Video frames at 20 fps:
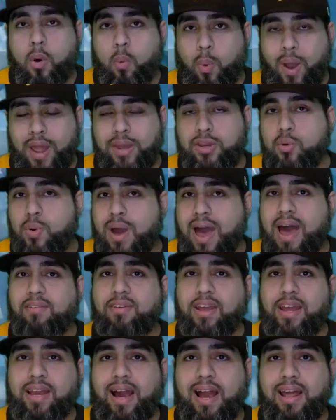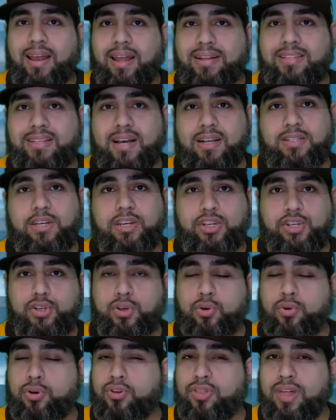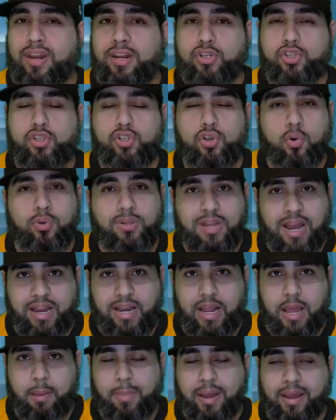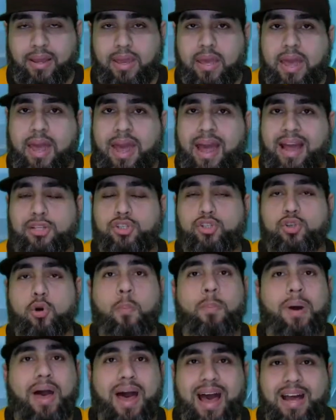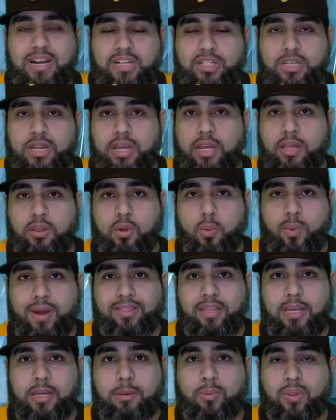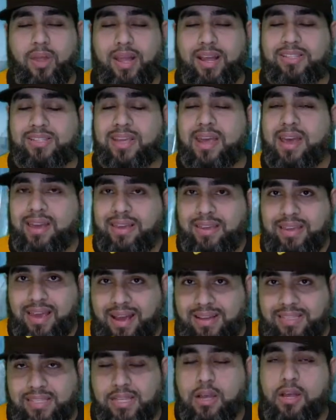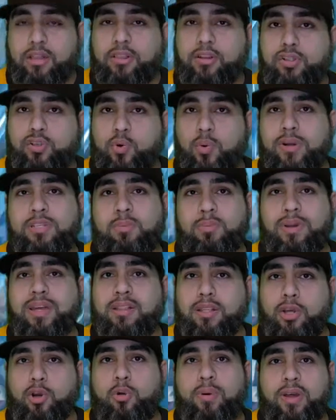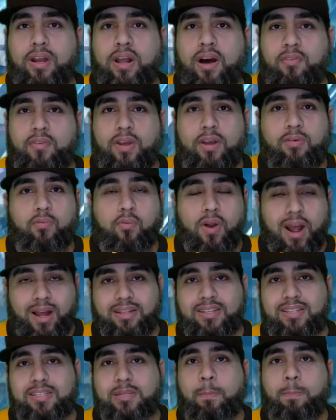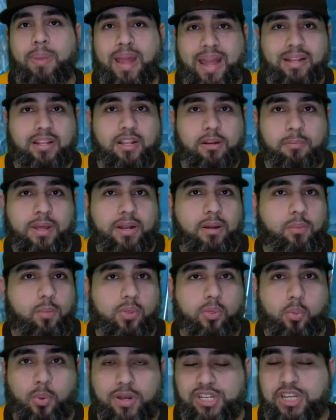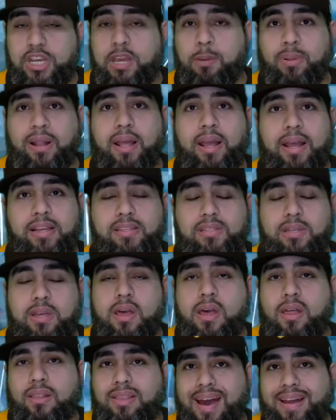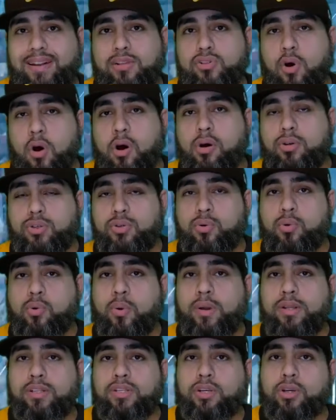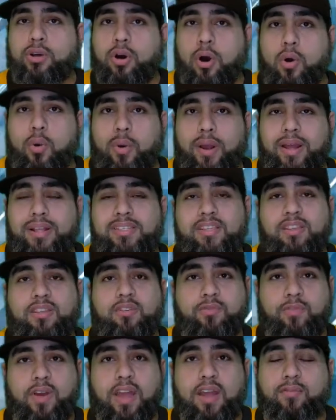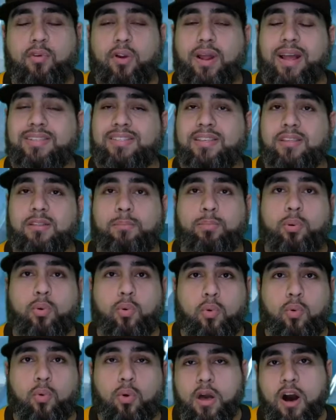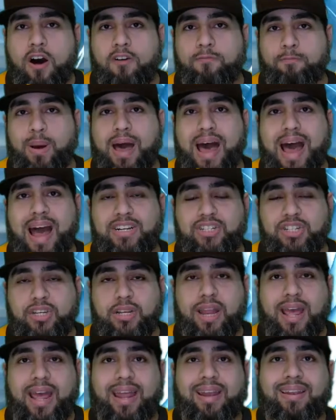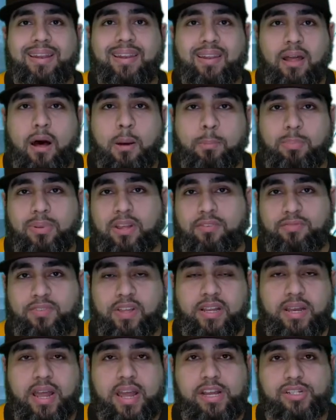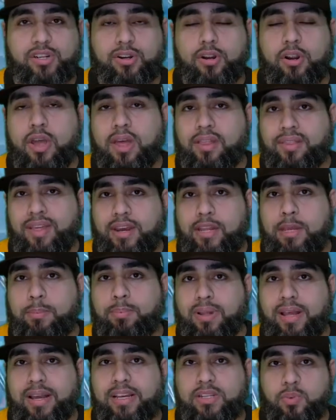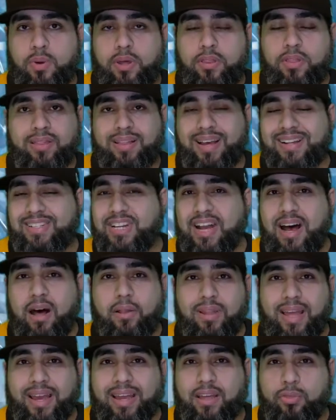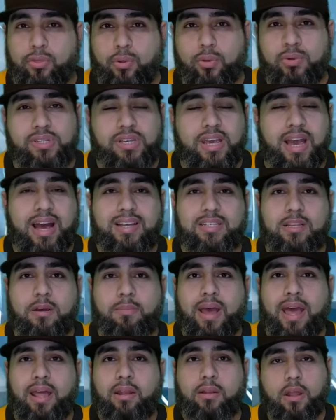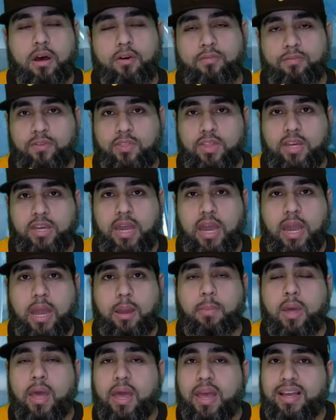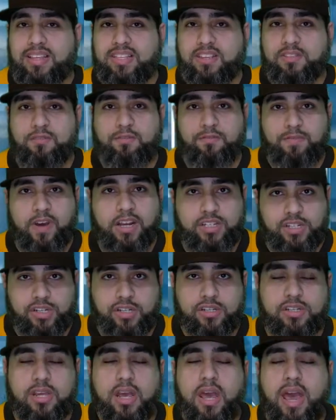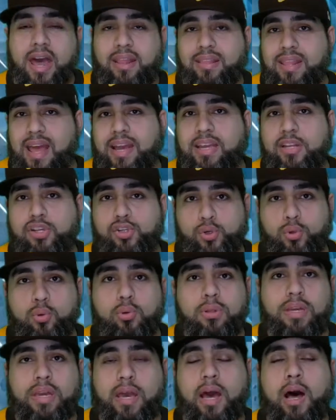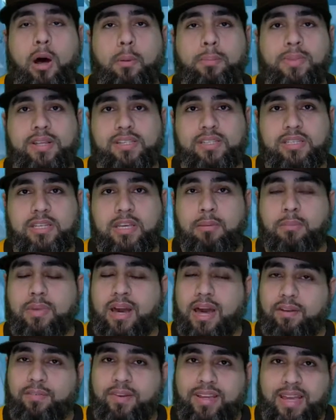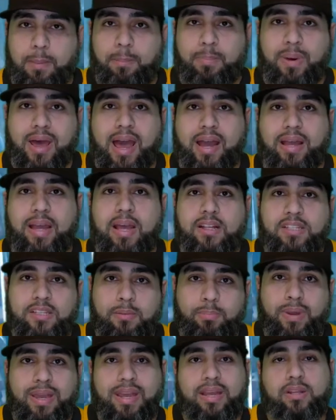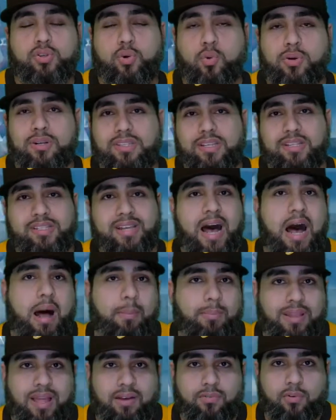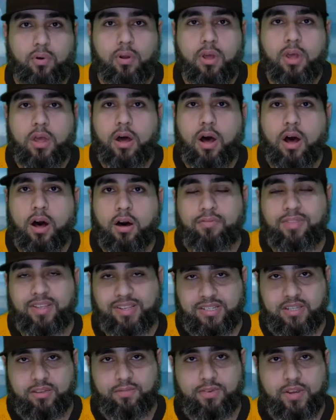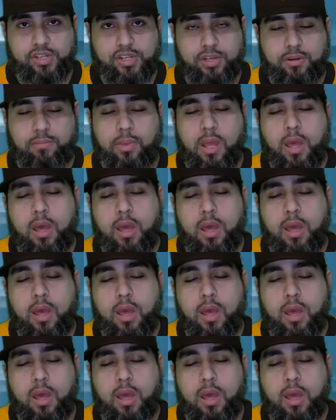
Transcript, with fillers: When you have a guy like Tatis Jr. that is so dynamic and so passionate in the way that he plays, yes, there's going to be a little bit of a reckless abandonment with which he plays. That is also going to go into the favor and to the pool of passion and uplifting nature that he plays with. That child childlike enthusiasm and love for the game is infectious, and that can truly help this team kind of get back to being towards the top level of this division.